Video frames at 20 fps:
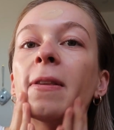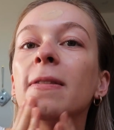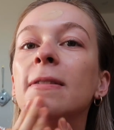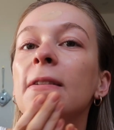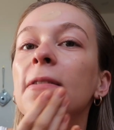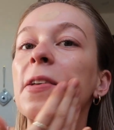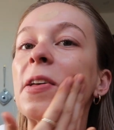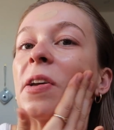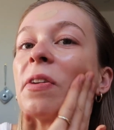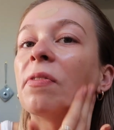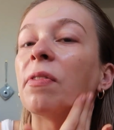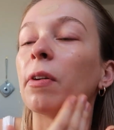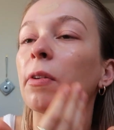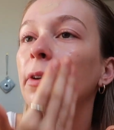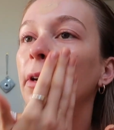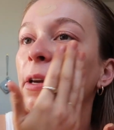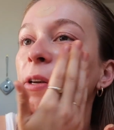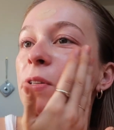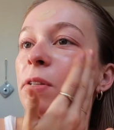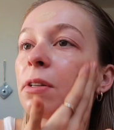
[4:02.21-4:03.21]
it's not like
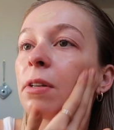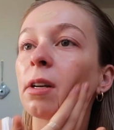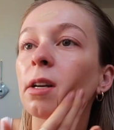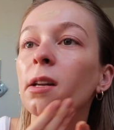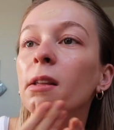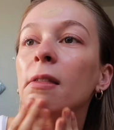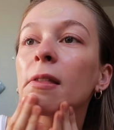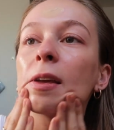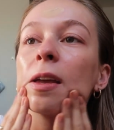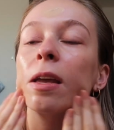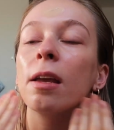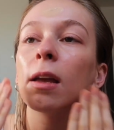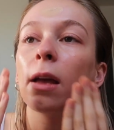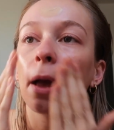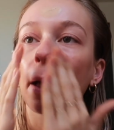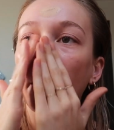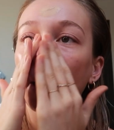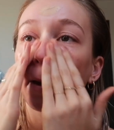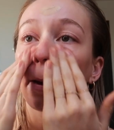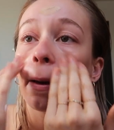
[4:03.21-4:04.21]
foundation or anything.
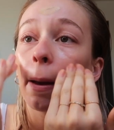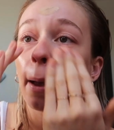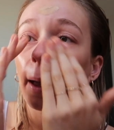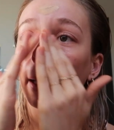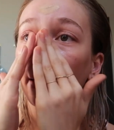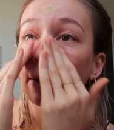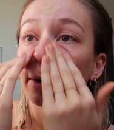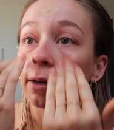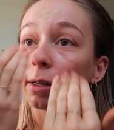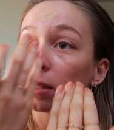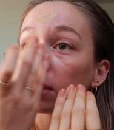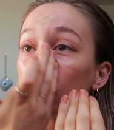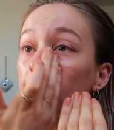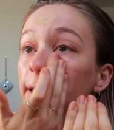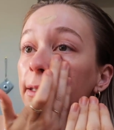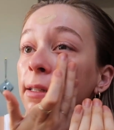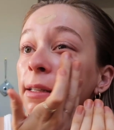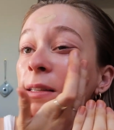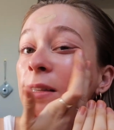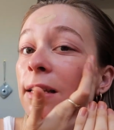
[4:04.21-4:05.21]
And
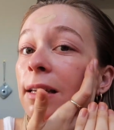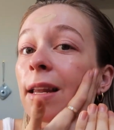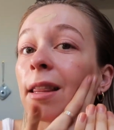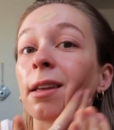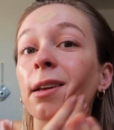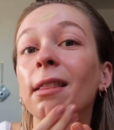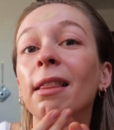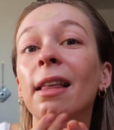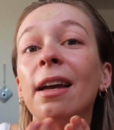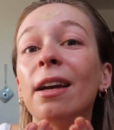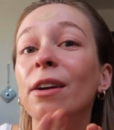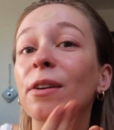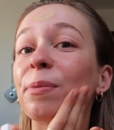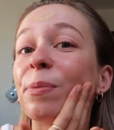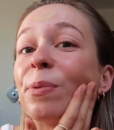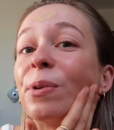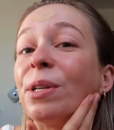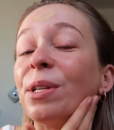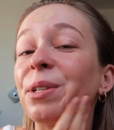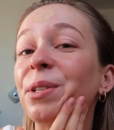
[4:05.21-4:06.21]
honestly, it's just another layer of
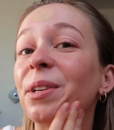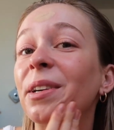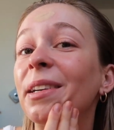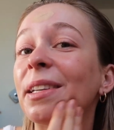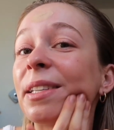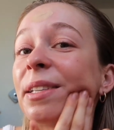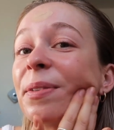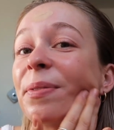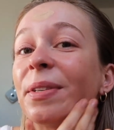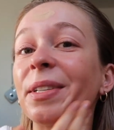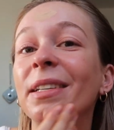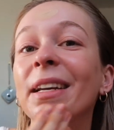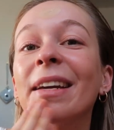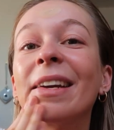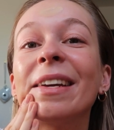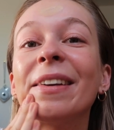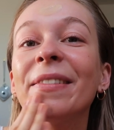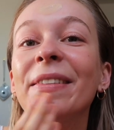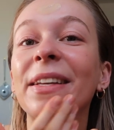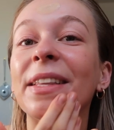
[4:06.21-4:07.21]
moisturizer, which I
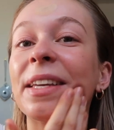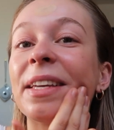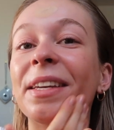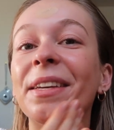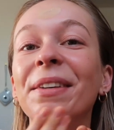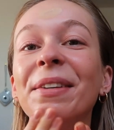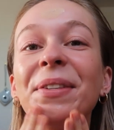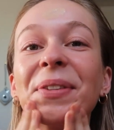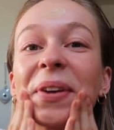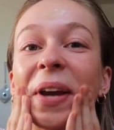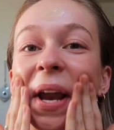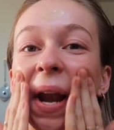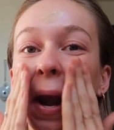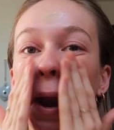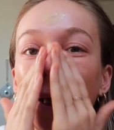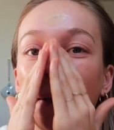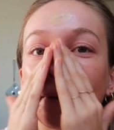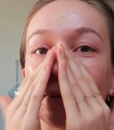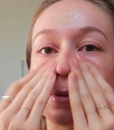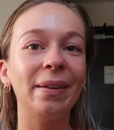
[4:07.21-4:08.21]
could really use right
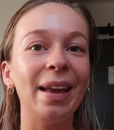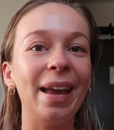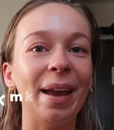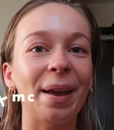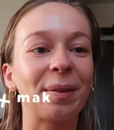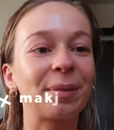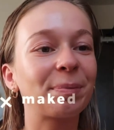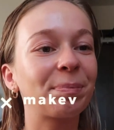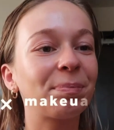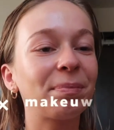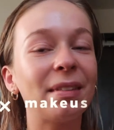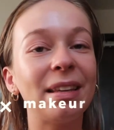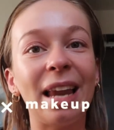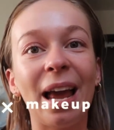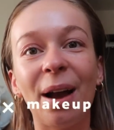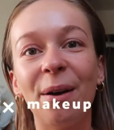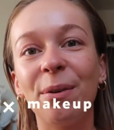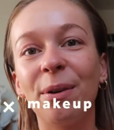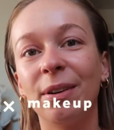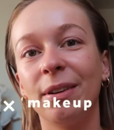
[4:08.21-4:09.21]
now. Okay,
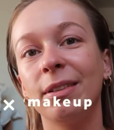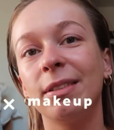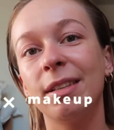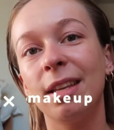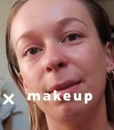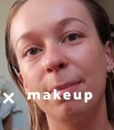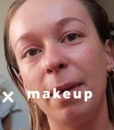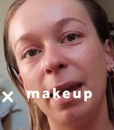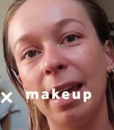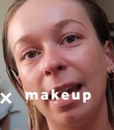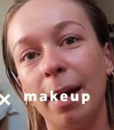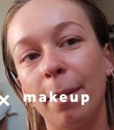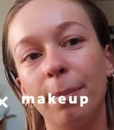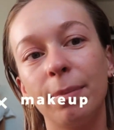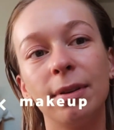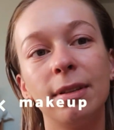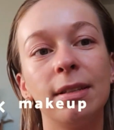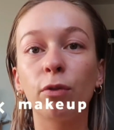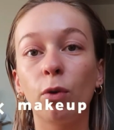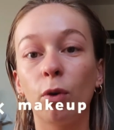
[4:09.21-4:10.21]
now on to the makeup.
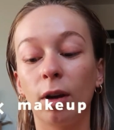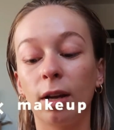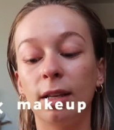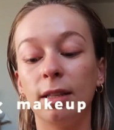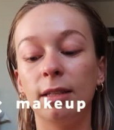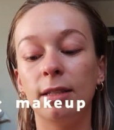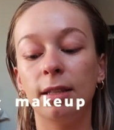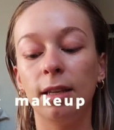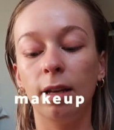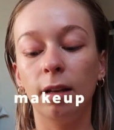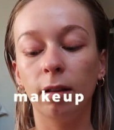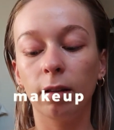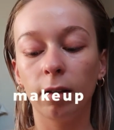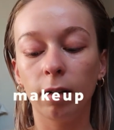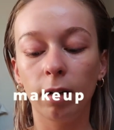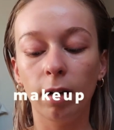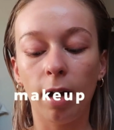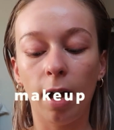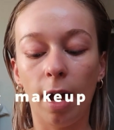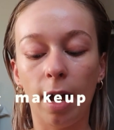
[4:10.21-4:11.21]
For
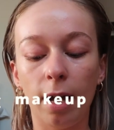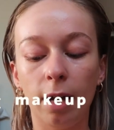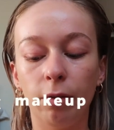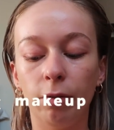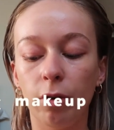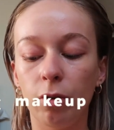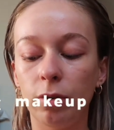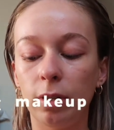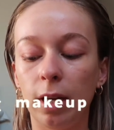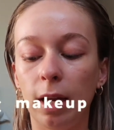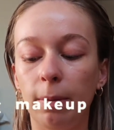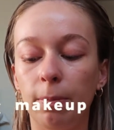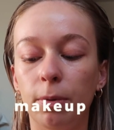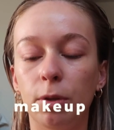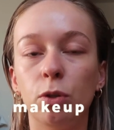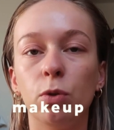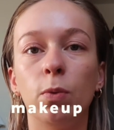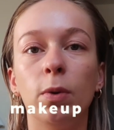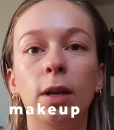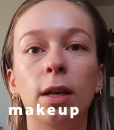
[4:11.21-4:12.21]
concealer, I rotate
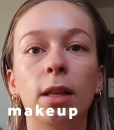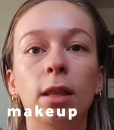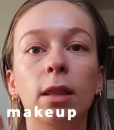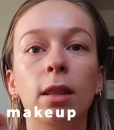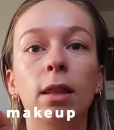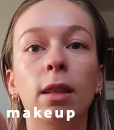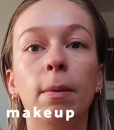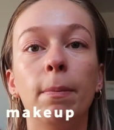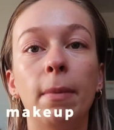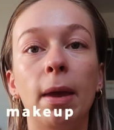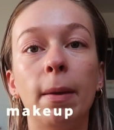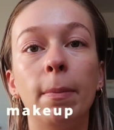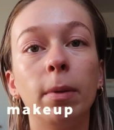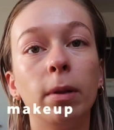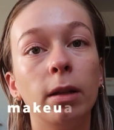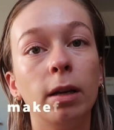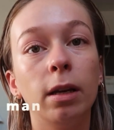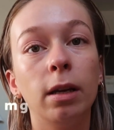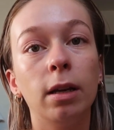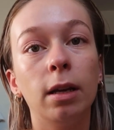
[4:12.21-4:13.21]
between the
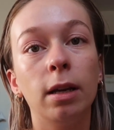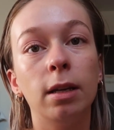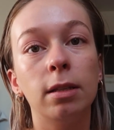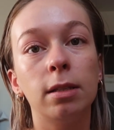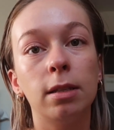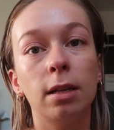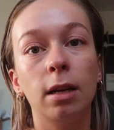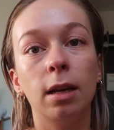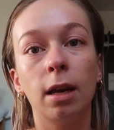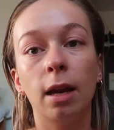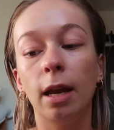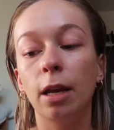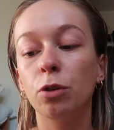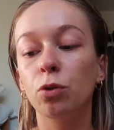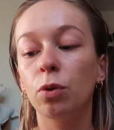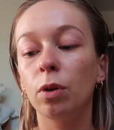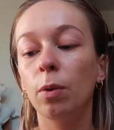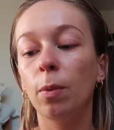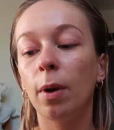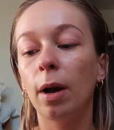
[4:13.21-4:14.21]
Maybelline Instant
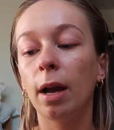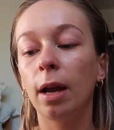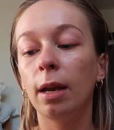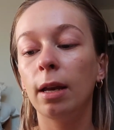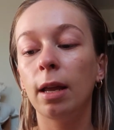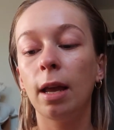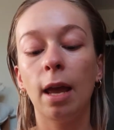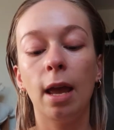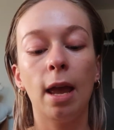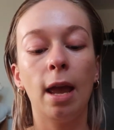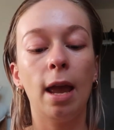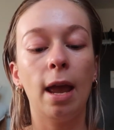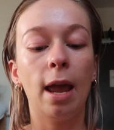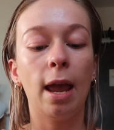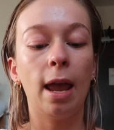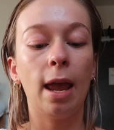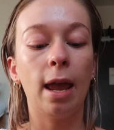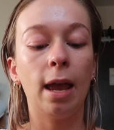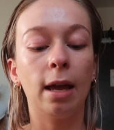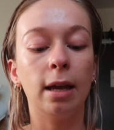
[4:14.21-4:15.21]
Age Rewind
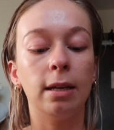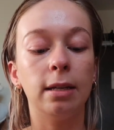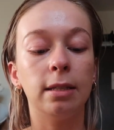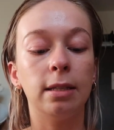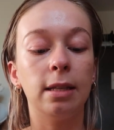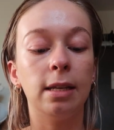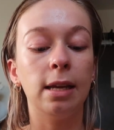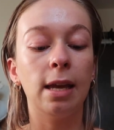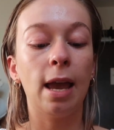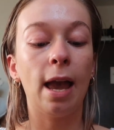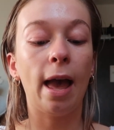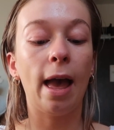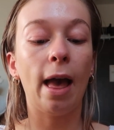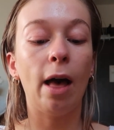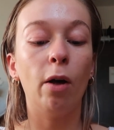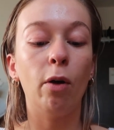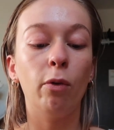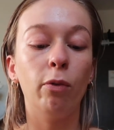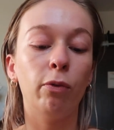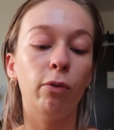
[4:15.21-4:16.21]
and the
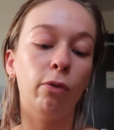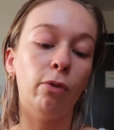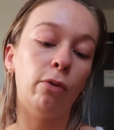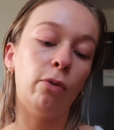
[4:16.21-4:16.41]
e.l.f.